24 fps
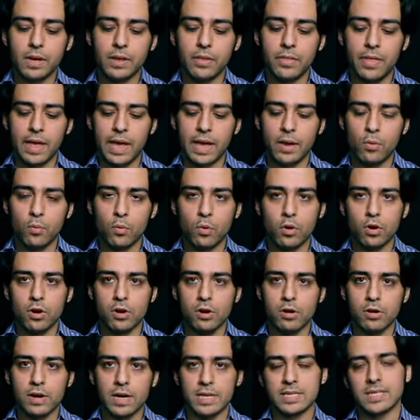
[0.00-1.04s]
they
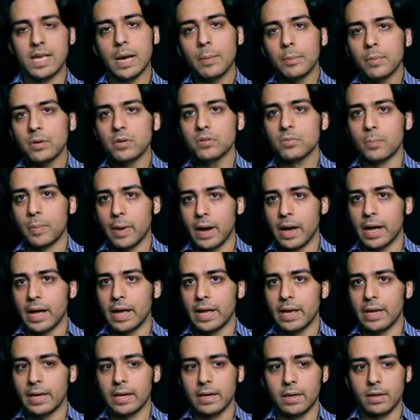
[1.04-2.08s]
were assembled
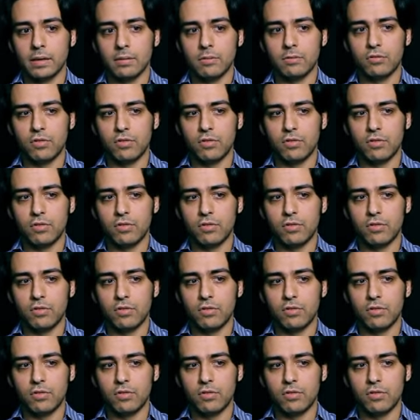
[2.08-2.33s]
by